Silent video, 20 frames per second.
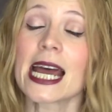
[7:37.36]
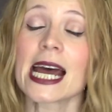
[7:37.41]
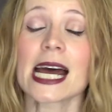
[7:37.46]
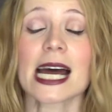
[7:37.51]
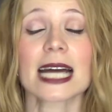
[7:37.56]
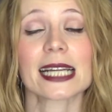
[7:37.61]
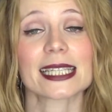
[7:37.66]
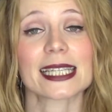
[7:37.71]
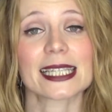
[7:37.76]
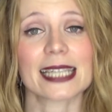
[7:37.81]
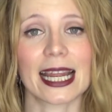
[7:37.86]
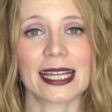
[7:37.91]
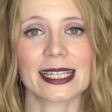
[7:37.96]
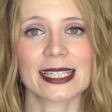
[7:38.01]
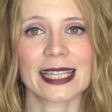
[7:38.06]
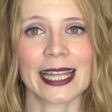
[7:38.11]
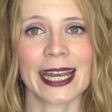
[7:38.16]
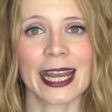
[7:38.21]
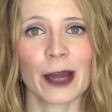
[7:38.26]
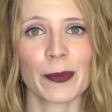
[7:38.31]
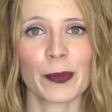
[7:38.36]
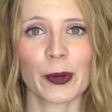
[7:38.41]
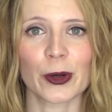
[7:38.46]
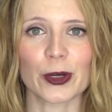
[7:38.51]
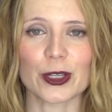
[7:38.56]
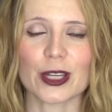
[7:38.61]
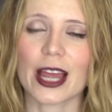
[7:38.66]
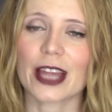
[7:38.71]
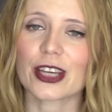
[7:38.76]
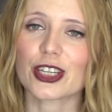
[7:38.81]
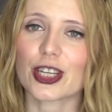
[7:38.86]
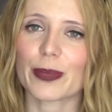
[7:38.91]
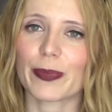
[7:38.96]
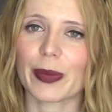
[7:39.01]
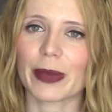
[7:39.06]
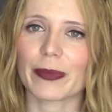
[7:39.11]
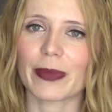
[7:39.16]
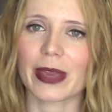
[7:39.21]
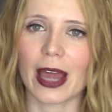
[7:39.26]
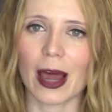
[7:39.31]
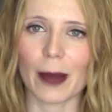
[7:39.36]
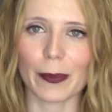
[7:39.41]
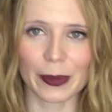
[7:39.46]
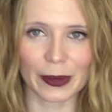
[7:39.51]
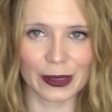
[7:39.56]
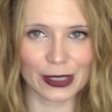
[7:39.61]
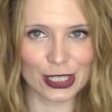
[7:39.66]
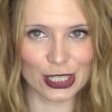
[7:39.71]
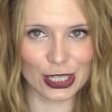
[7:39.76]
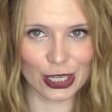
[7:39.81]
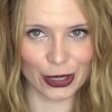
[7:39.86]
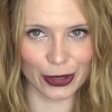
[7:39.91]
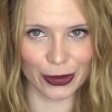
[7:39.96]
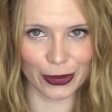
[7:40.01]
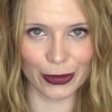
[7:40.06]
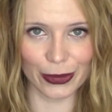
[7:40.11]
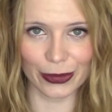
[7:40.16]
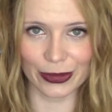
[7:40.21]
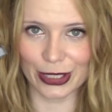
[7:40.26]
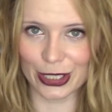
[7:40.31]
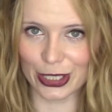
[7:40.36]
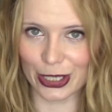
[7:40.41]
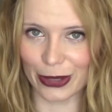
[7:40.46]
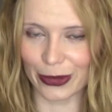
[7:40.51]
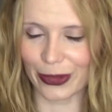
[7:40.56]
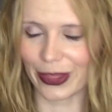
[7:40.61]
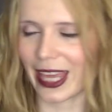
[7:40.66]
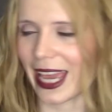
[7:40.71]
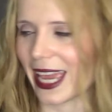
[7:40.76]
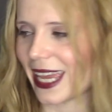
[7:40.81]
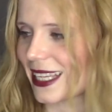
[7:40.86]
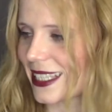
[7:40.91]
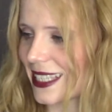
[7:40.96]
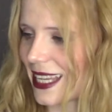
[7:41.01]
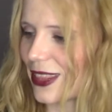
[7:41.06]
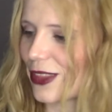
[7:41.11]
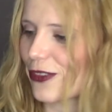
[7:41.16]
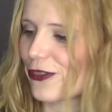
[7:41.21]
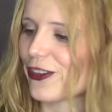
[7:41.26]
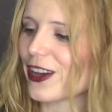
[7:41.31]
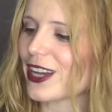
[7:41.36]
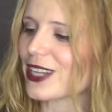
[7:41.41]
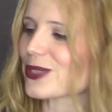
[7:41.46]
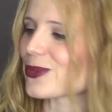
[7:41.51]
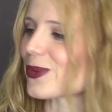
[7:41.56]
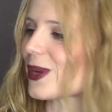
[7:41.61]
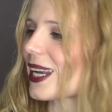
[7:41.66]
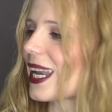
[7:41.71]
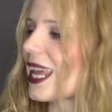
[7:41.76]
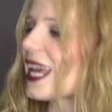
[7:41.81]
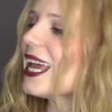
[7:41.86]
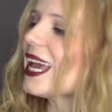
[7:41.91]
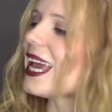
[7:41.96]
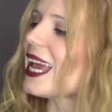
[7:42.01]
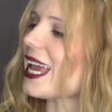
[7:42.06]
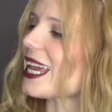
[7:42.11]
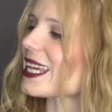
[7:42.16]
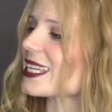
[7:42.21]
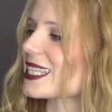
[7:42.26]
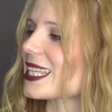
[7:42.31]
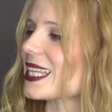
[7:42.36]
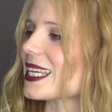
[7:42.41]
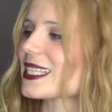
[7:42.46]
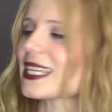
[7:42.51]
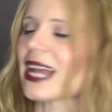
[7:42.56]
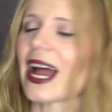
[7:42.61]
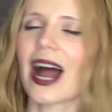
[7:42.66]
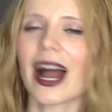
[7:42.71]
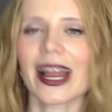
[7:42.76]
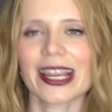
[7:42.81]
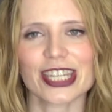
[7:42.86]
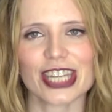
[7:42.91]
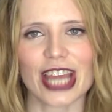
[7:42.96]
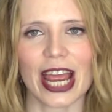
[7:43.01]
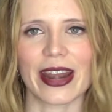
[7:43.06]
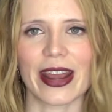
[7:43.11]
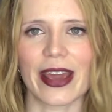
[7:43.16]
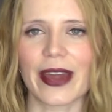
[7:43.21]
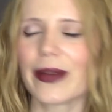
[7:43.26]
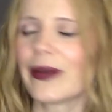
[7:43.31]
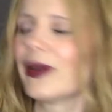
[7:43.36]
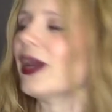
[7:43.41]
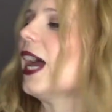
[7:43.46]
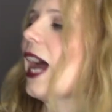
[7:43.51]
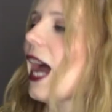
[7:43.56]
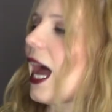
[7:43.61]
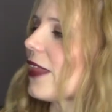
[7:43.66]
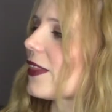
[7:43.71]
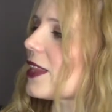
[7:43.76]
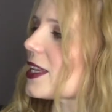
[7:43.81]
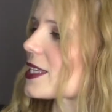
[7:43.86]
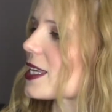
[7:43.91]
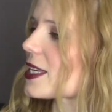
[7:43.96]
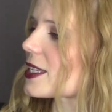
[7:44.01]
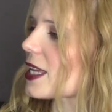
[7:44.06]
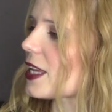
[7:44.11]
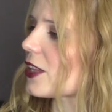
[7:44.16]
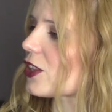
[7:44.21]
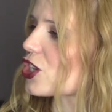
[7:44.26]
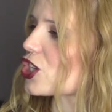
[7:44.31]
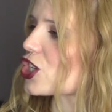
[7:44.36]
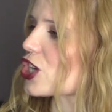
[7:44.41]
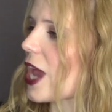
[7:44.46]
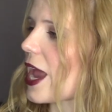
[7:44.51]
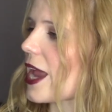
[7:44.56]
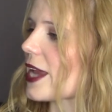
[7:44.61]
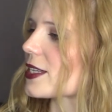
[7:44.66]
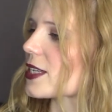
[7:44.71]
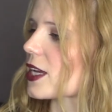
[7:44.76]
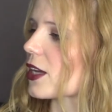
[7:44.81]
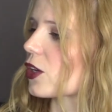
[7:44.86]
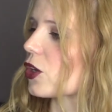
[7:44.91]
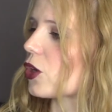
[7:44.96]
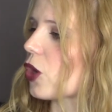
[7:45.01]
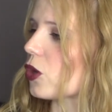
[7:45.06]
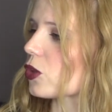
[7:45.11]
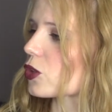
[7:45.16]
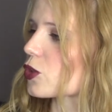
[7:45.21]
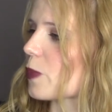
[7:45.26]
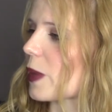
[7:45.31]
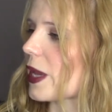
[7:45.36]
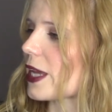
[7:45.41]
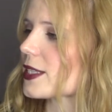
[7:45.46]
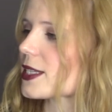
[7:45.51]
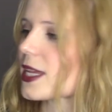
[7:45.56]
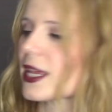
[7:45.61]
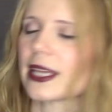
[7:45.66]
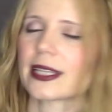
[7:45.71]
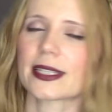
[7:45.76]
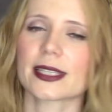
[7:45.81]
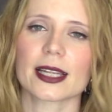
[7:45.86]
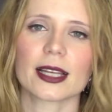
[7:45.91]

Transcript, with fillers: at Stansted Airport and she picked me up two, two things. And the first one is this eyeshadow and this is in the shade Gold Bit. It's a